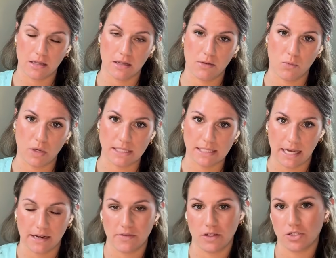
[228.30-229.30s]
one
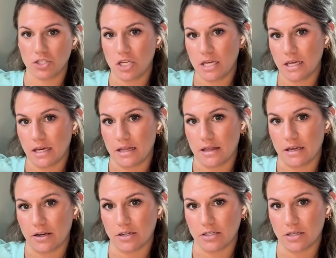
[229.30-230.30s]
side of their cheek and
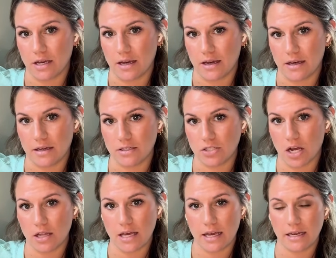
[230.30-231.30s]
their
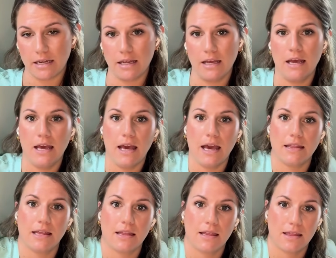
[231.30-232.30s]
jawline, and
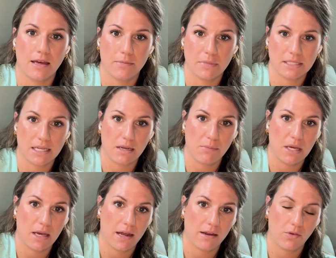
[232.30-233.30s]
then the thumb is going to be
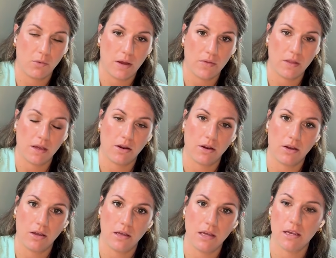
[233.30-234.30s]
kind of around their
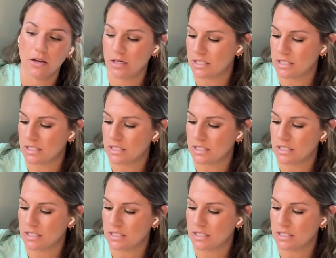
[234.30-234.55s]
ear.